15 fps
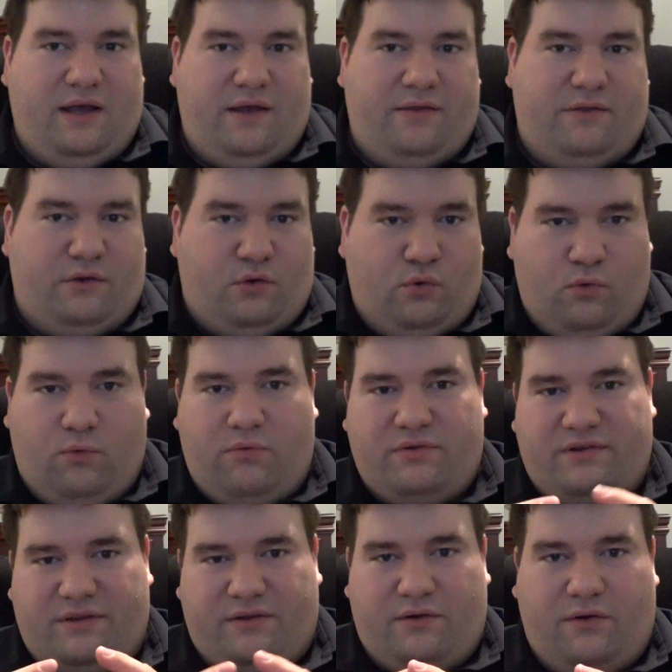The
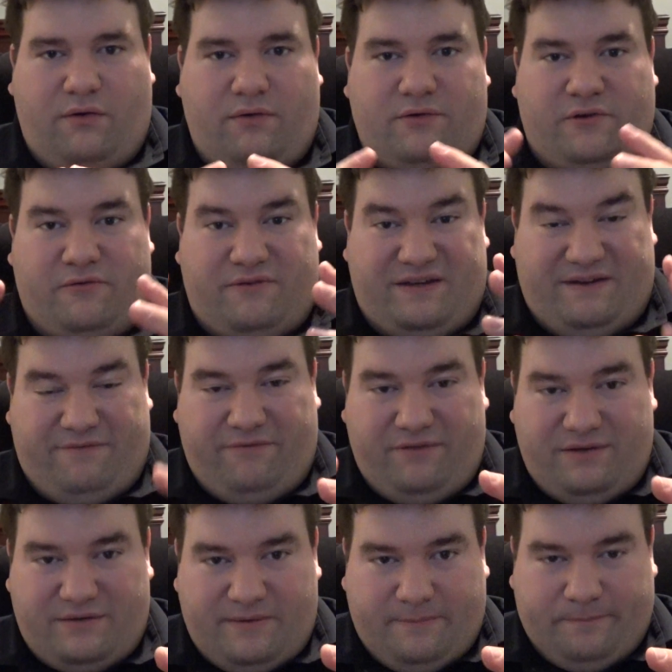cores of the cards are
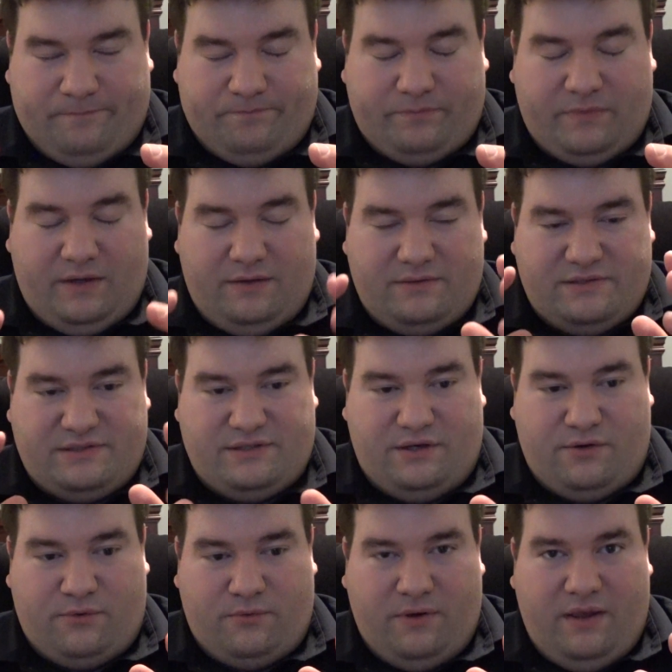different,
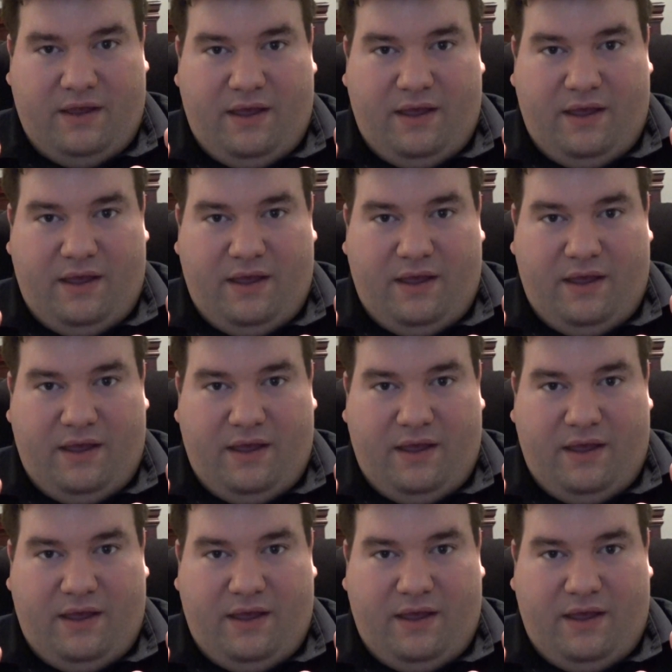so